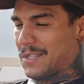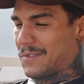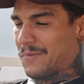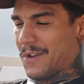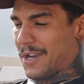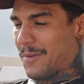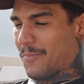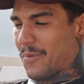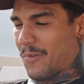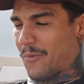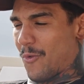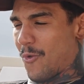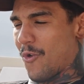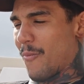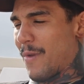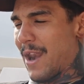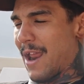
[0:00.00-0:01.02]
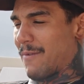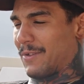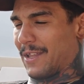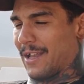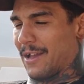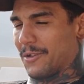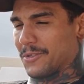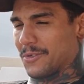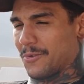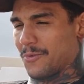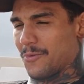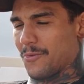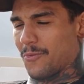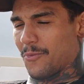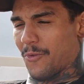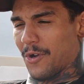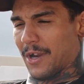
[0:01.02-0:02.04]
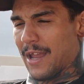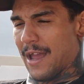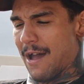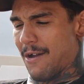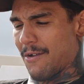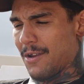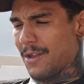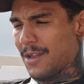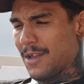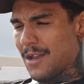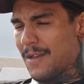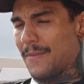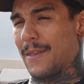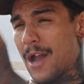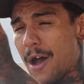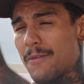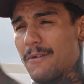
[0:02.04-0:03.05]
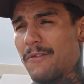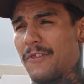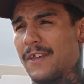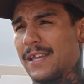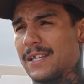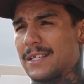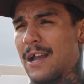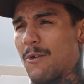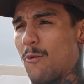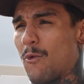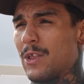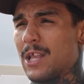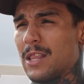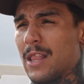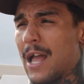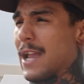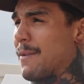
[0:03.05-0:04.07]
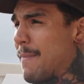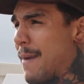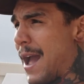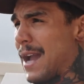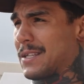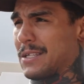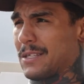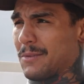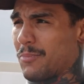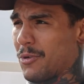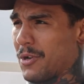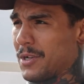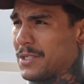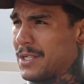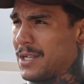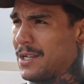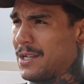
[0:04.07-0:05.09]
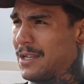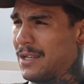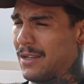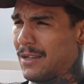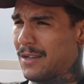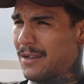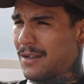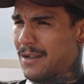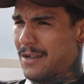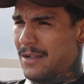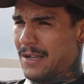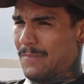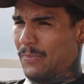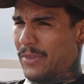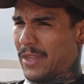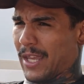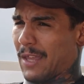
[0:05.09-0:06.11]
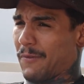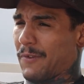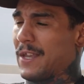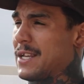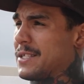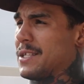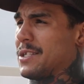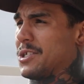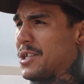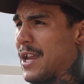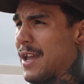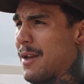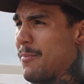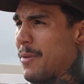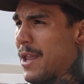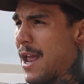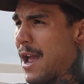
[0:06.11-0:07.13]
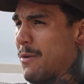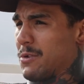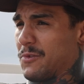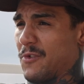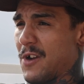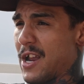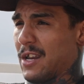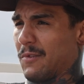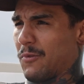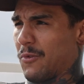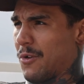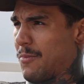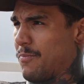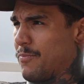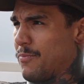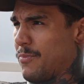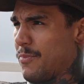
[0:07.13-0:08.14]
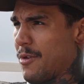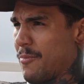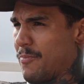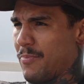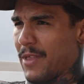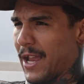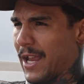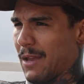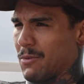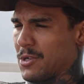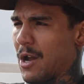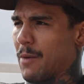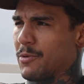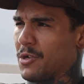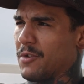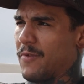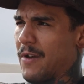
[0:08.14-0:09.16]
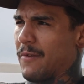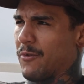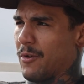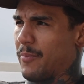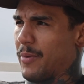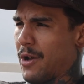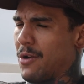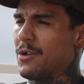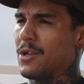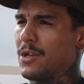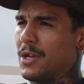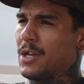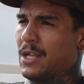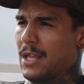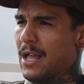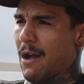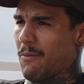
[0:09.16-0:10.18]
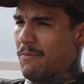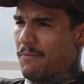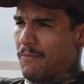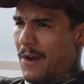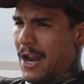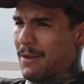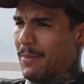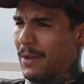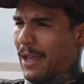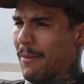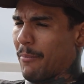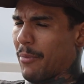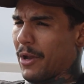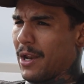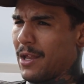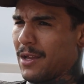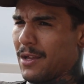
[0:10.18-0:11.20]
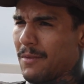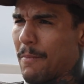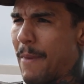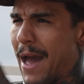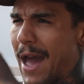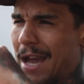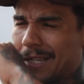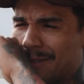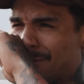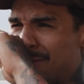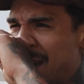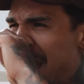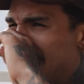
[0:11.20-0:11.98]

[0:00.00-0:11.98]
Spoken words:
fucking perform and everything else will work out. The other thing is I really like Max as a person. Like if he's the champ and I was fighting for, like it was an opportunity to fight for a belt, I'll fight him again. But Max